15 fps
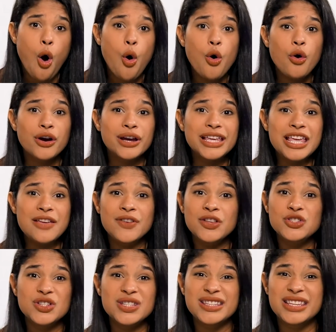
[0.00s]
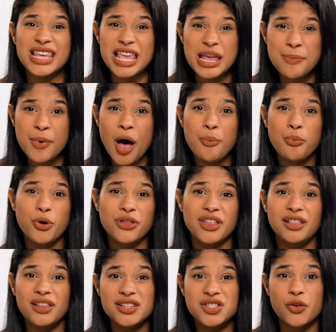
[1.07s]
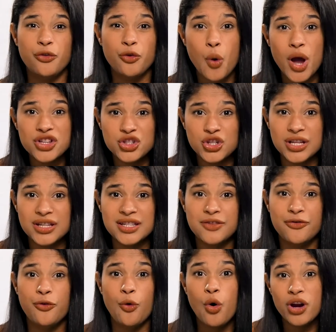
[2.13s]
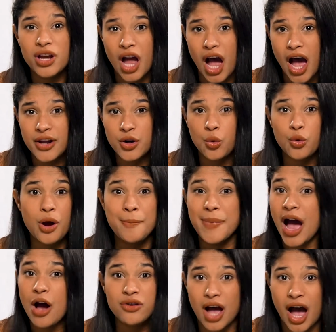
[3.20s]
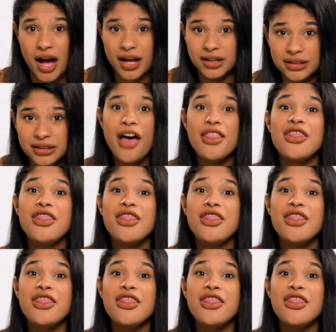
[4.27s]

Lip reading: or even just keep up with a list of questions for God or about God.